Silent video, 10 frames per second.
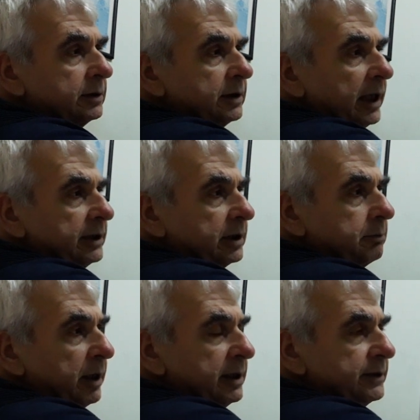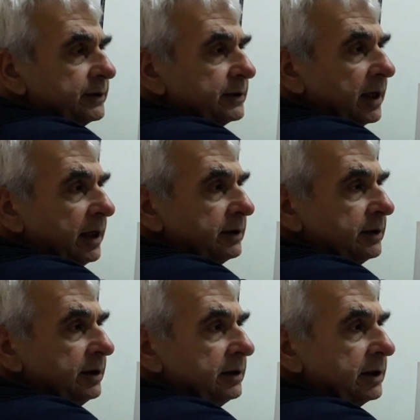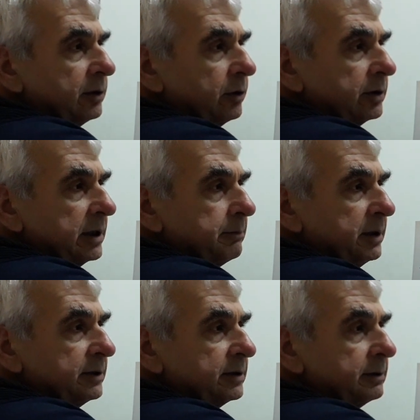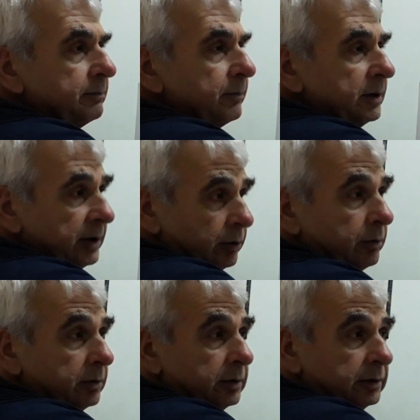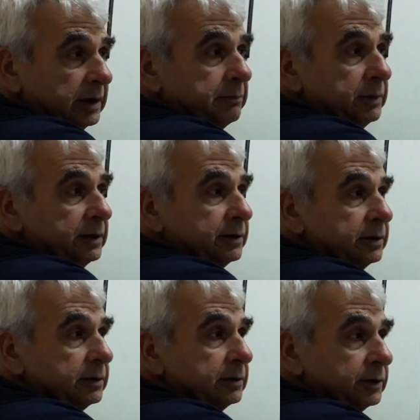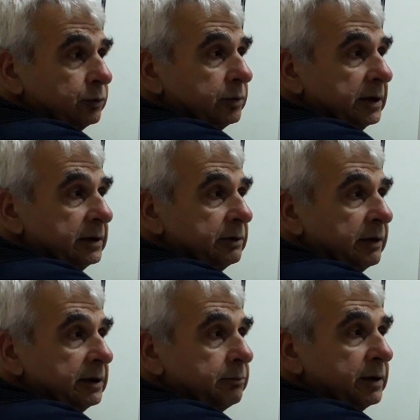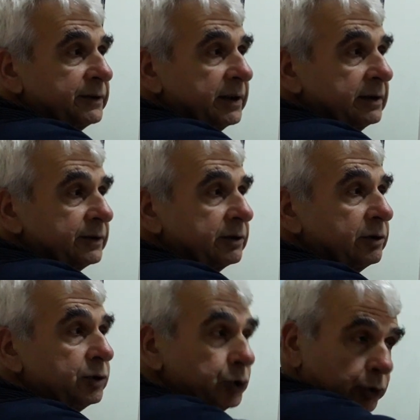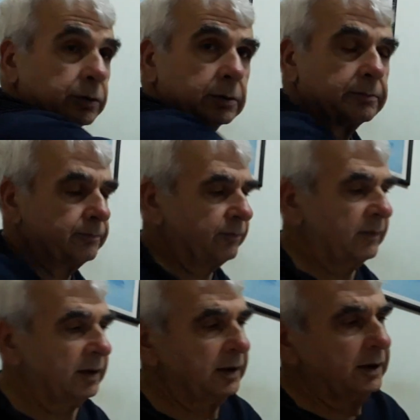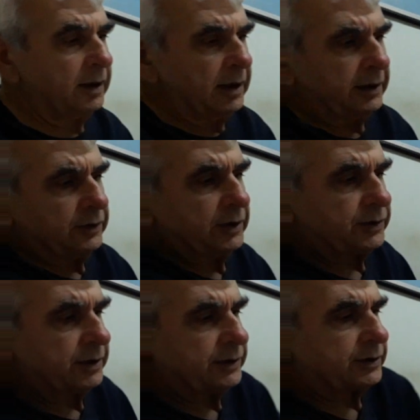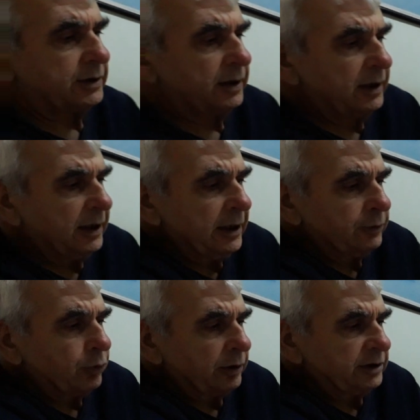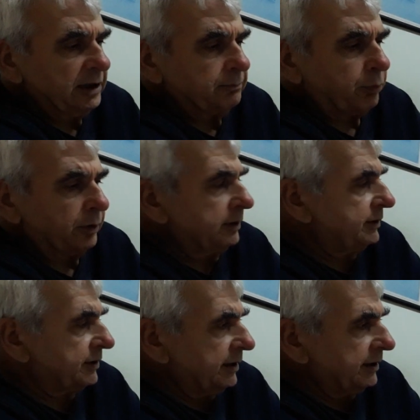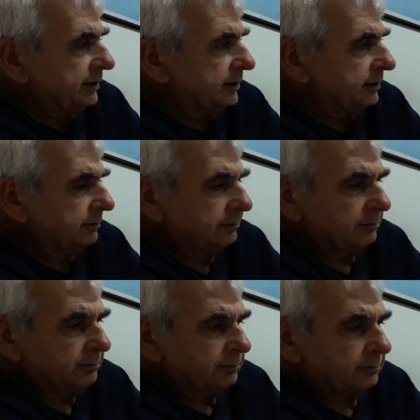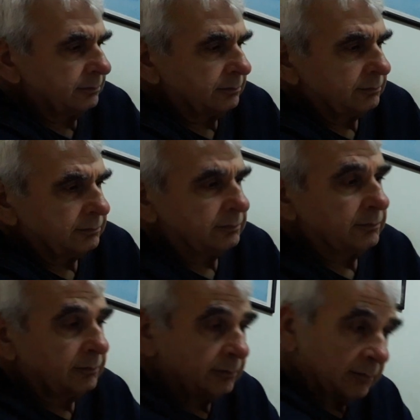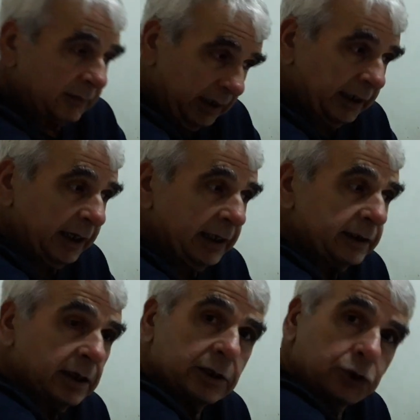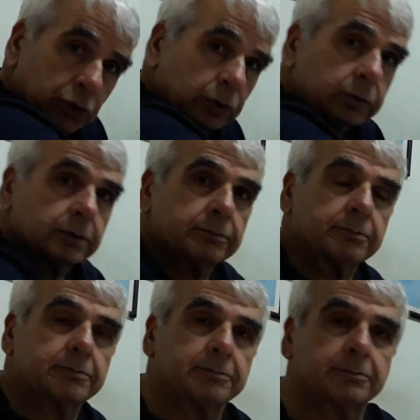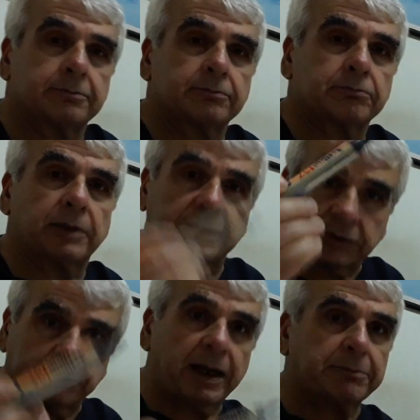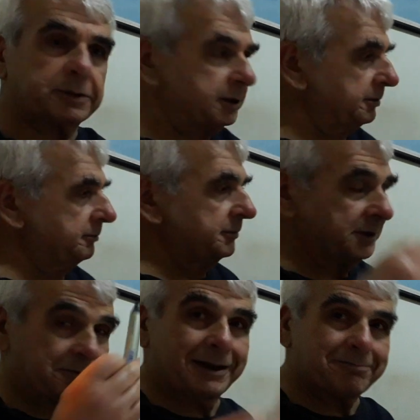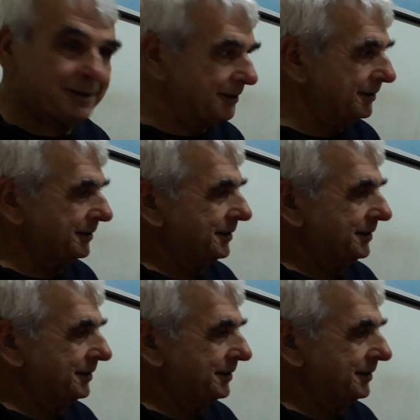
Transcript: 10 to the minus 18 kilogram meter, kilogram meter square divided by second square joule. This is 13.6 again joule. But remember, remember,